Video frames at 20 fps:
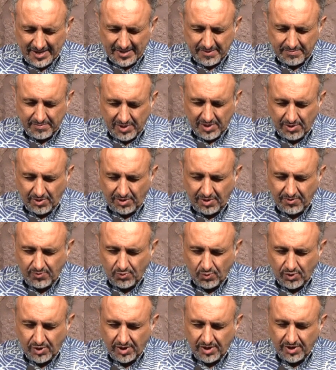But Lord,
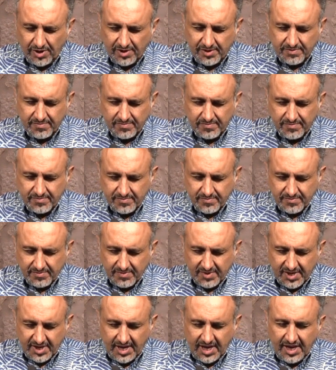we're
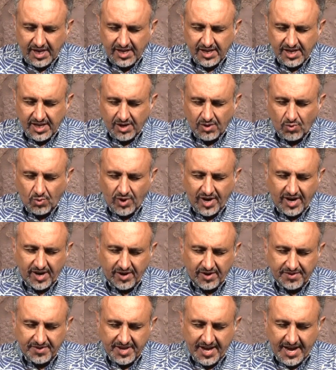keenly
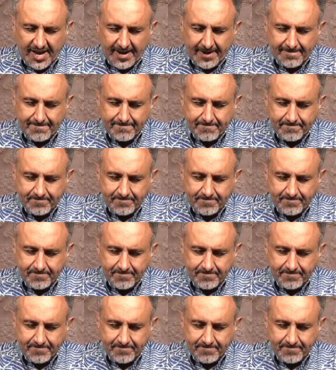aware that